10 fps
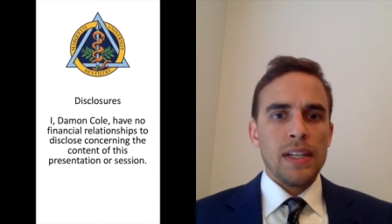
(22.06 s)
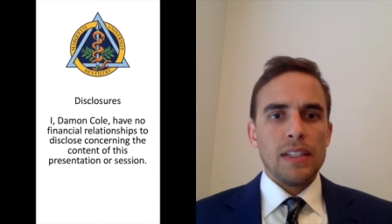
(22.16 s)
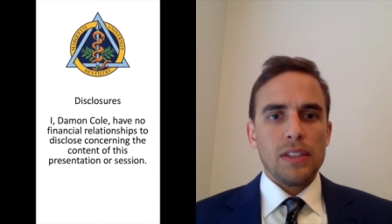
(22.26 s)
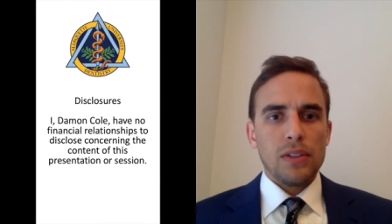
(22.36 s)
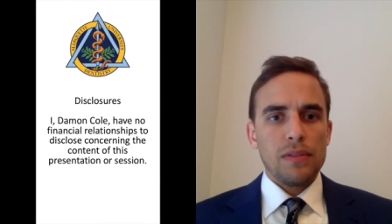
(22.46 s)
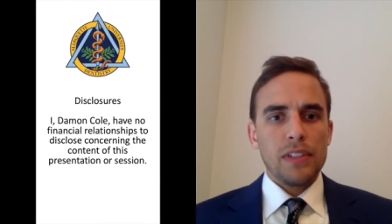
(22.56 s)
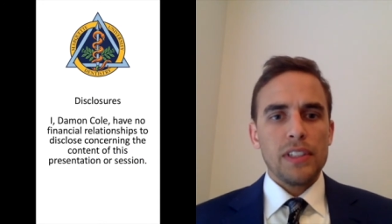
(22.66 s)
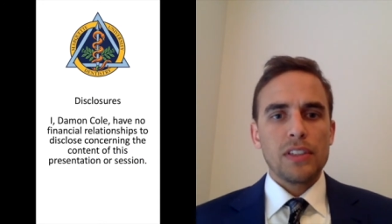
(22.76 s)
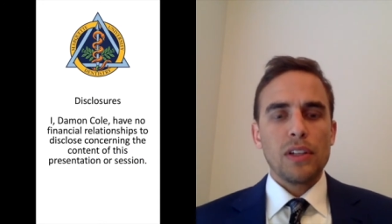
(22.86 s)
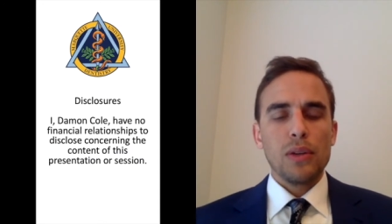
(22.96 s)
So for
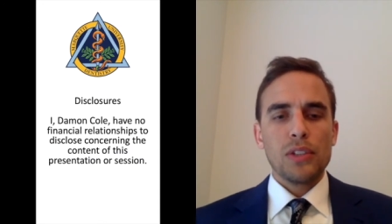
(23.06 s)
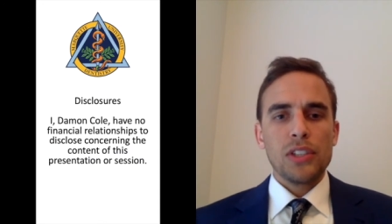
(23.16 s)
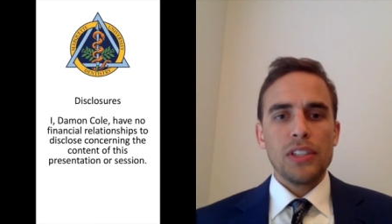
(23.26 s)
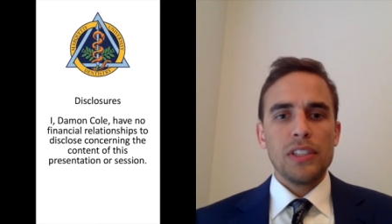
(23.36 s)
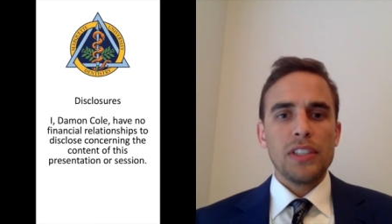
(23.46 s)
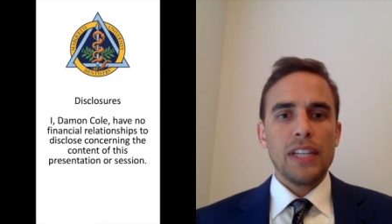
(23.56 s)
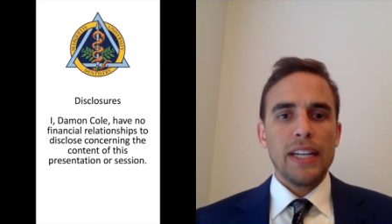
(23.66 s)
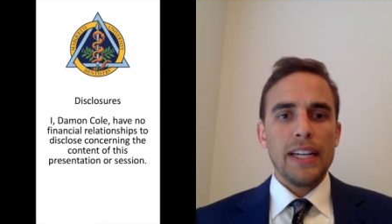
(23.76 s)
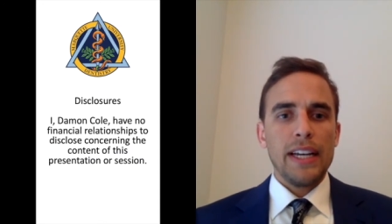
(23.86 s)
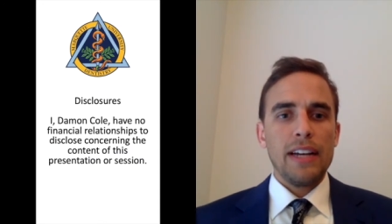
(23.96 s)
disclosures,
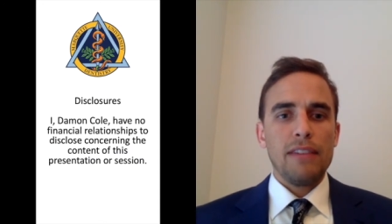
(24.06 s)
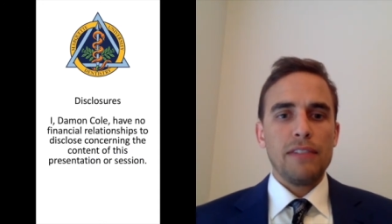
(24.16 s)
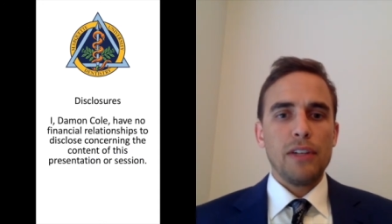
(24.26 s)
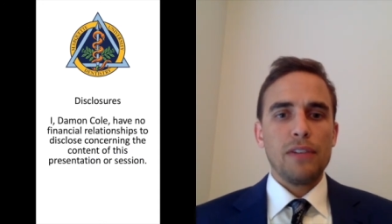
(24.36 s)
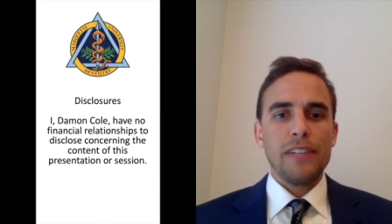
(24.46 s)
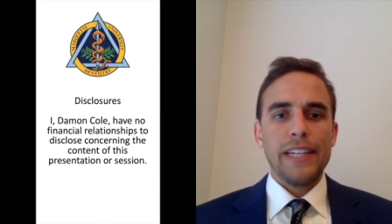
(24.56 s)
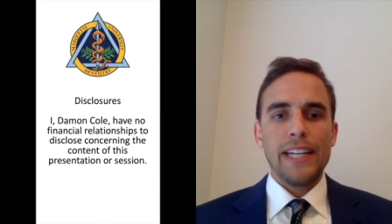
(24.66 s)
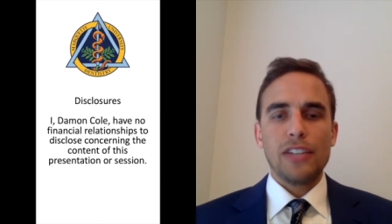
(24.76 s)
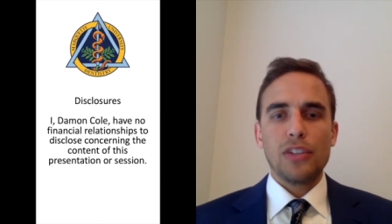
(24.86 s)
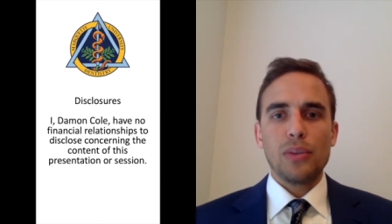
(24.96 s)
I have no
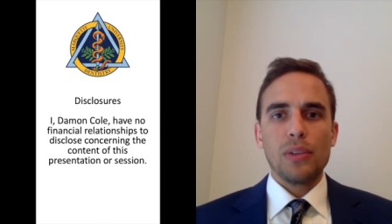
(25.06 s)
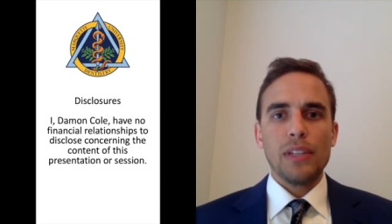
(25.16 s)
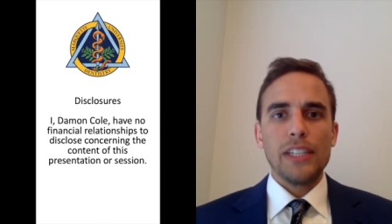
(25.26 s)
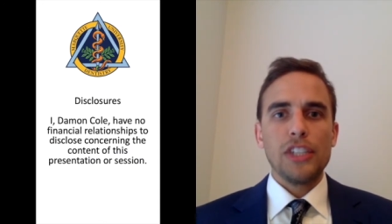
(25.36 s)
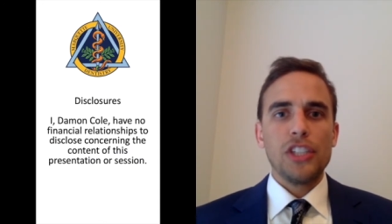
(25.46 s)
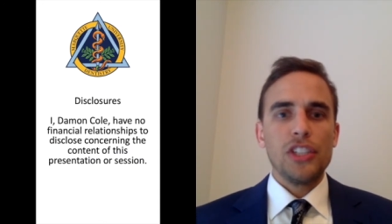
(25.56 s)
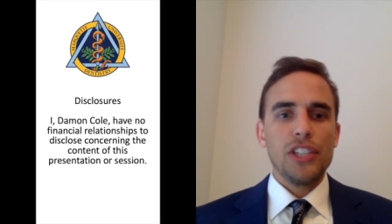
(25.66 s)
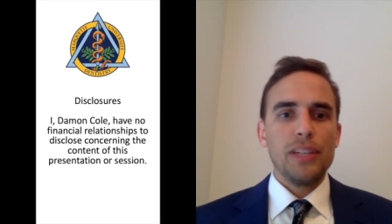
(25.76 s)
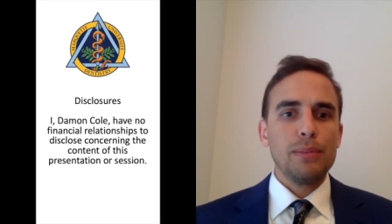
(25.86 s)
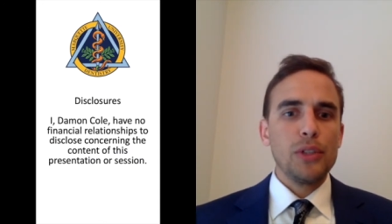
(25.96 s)
financial
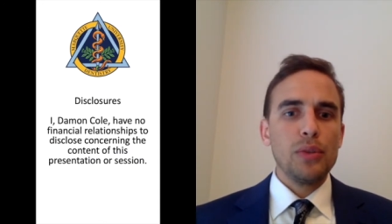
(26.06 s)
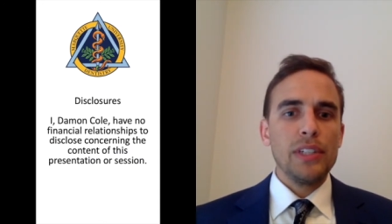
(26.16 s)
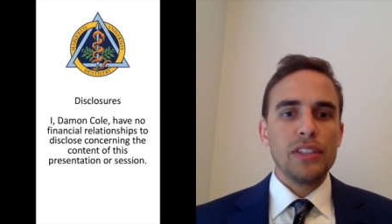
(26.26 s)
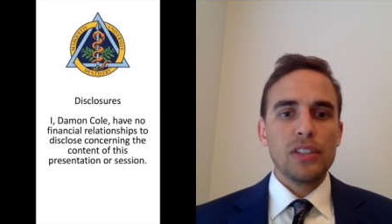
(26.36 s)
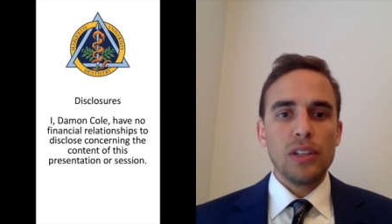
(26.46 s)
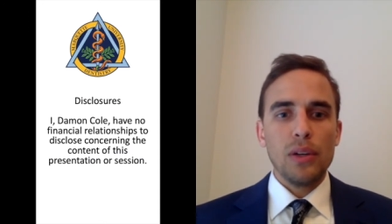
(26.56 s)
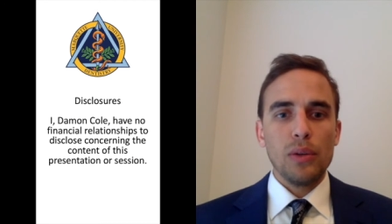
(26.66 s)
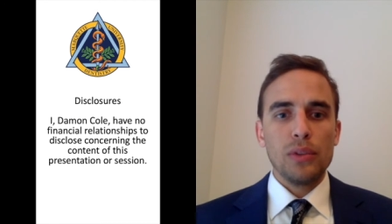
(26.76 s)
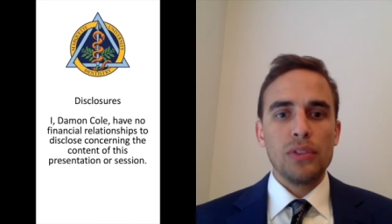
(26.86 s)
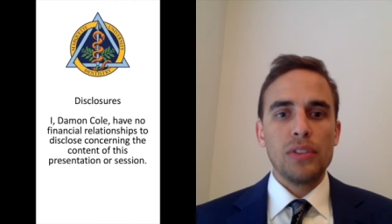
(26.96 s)
relationship to
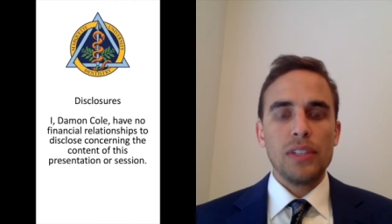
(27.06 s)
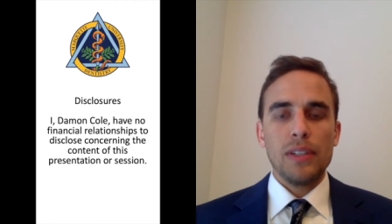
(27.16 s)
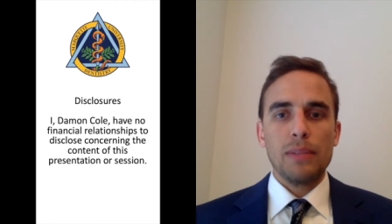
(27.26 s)
disclose